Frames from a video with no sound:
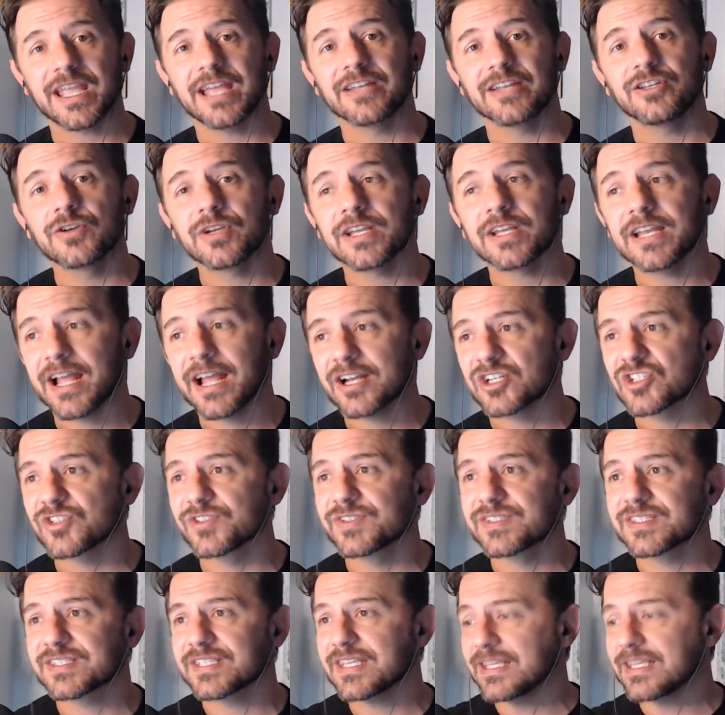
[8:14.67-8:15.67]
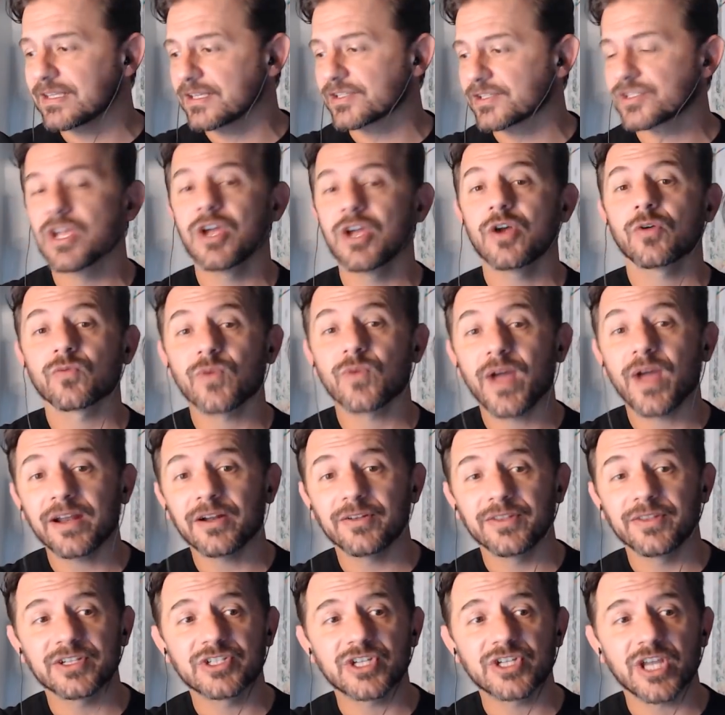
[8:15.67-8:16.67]
And you can actually see this right
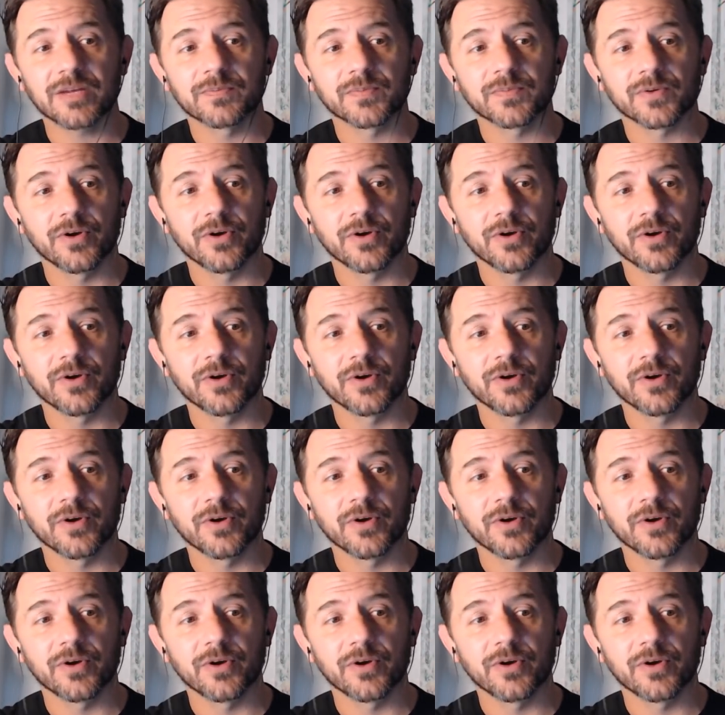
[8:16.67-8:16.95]
on the JADE